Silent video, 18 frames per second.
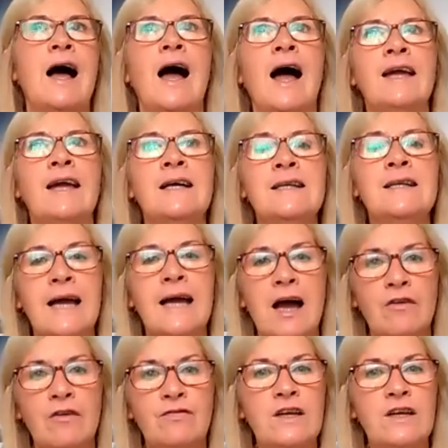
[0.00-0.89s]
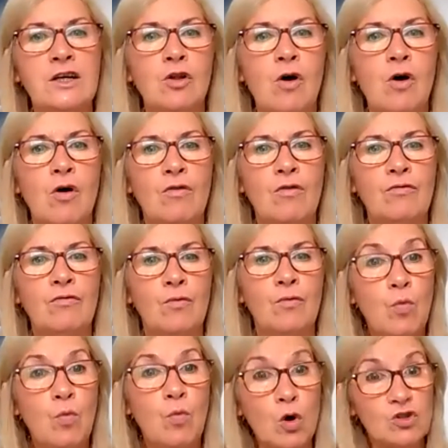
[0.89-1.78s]
I can get a feel of
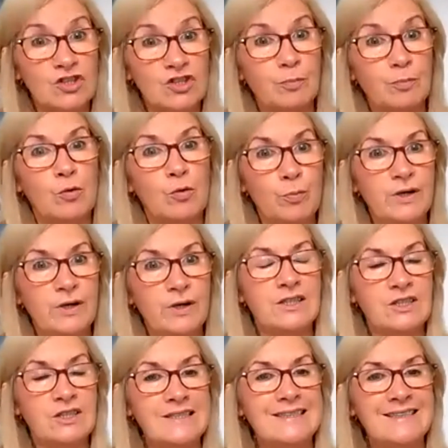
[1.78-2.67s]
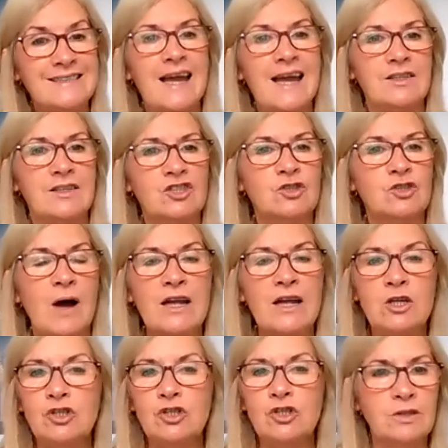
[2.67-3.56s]
what's appropriate to send. So I
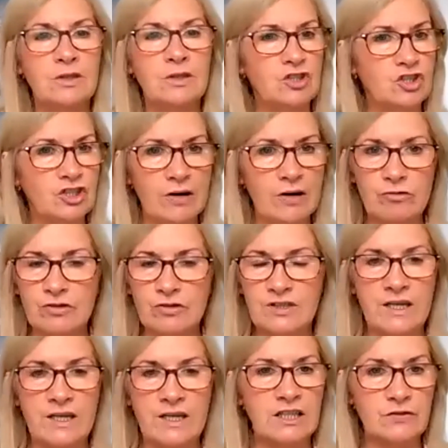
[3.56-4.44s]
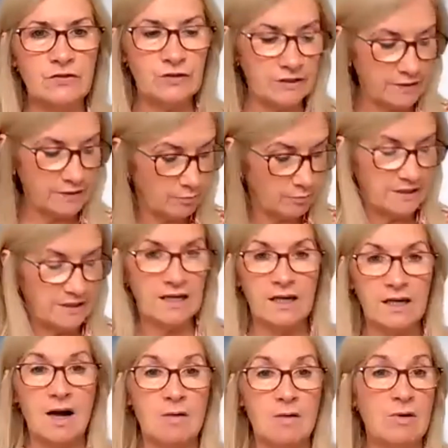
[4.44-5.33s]
could do a general search for somebody
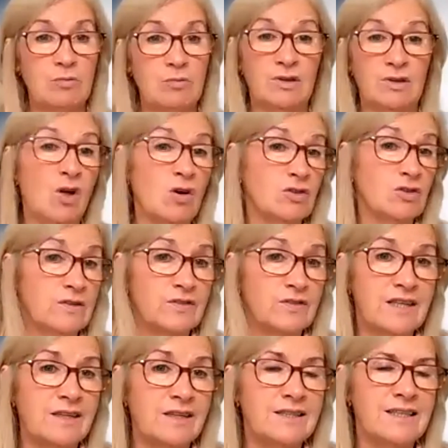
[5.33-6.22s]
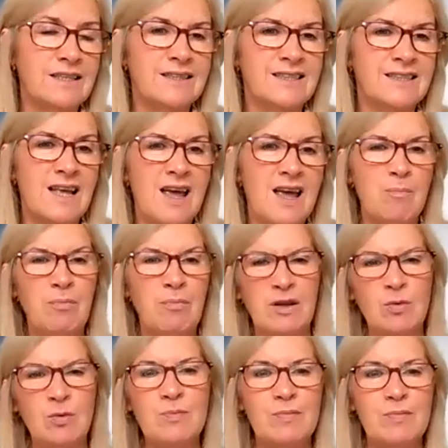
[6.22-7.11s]
and come up with lots of studies, but
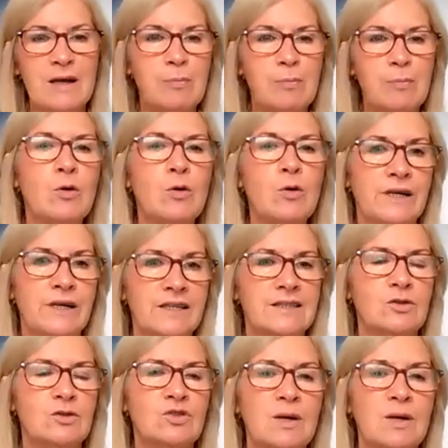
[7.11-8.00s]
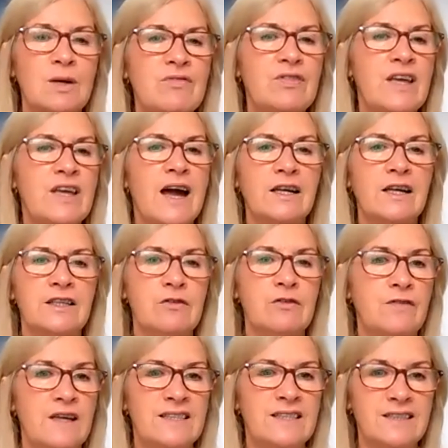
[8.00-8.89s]
it wouldn't be appropriate. So some of the earlier
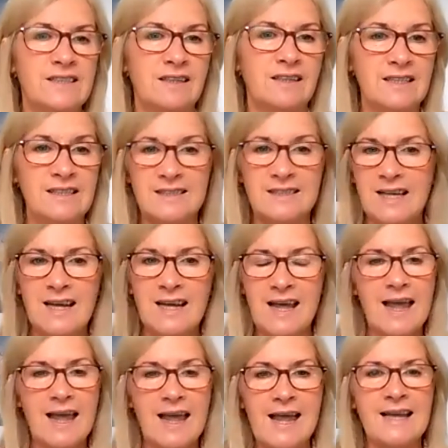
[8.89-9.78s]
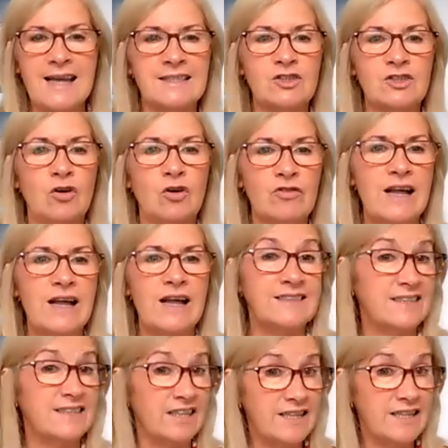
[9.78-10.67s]
phase studies, it's not
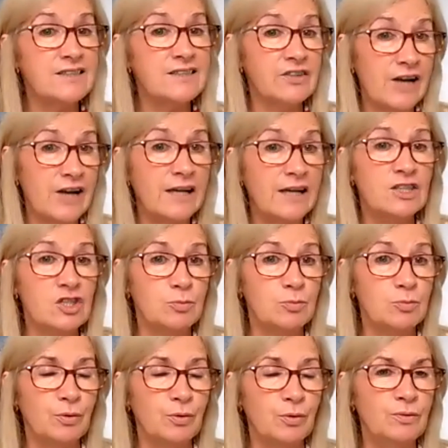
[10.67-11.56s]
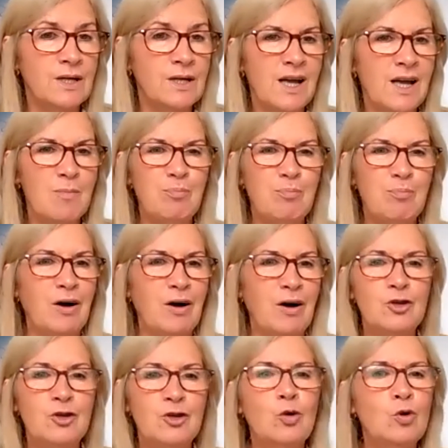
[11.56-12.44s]
necessary. Yes, they're eligible, but
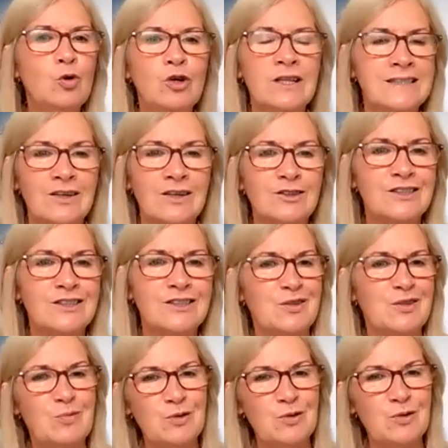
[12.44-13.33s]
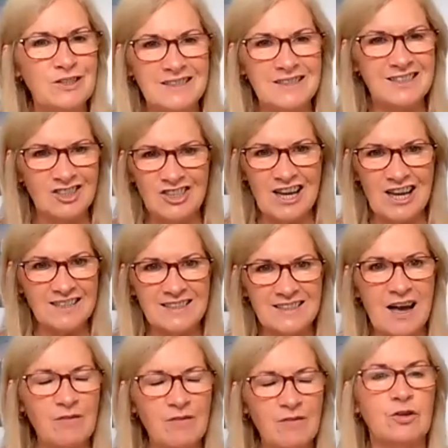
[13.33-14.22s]
no consultant would suggest
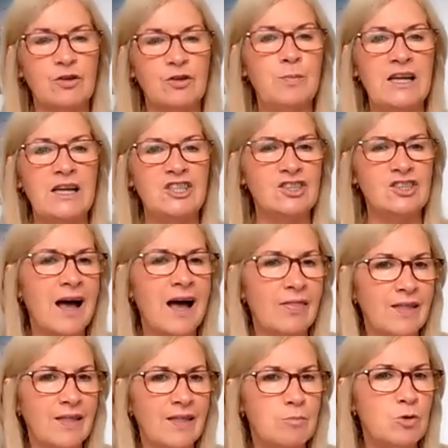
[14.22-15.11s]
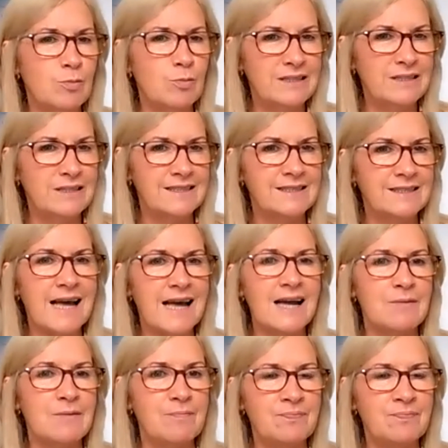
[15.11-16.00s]
that for their patient at that moment in
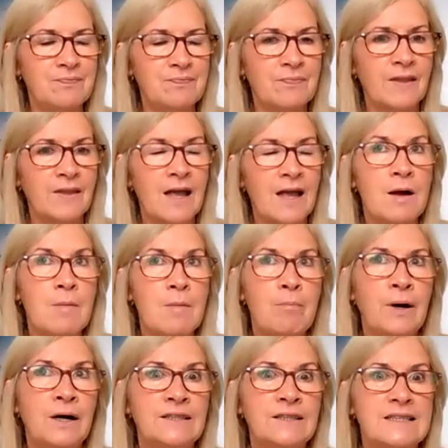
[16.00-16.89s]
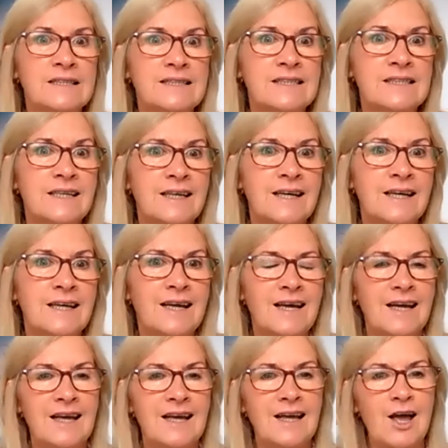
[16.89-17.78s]
time. But,
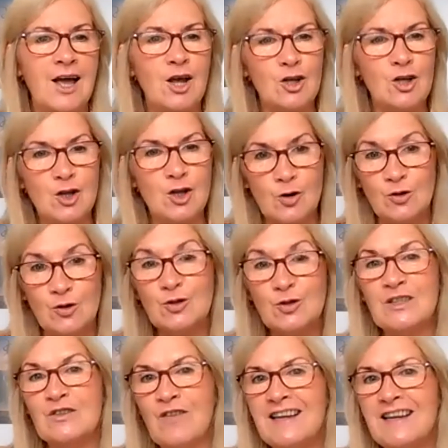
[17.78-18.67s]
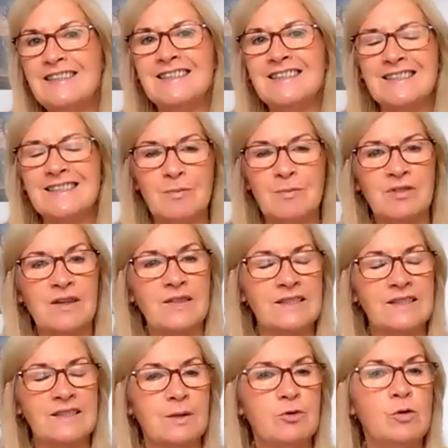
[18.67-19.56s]
you know, so it's finding something
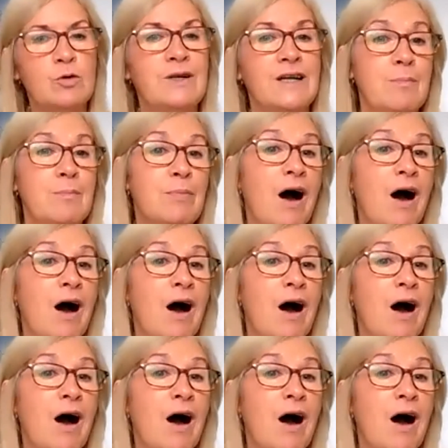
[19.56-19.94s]
that's appropriate.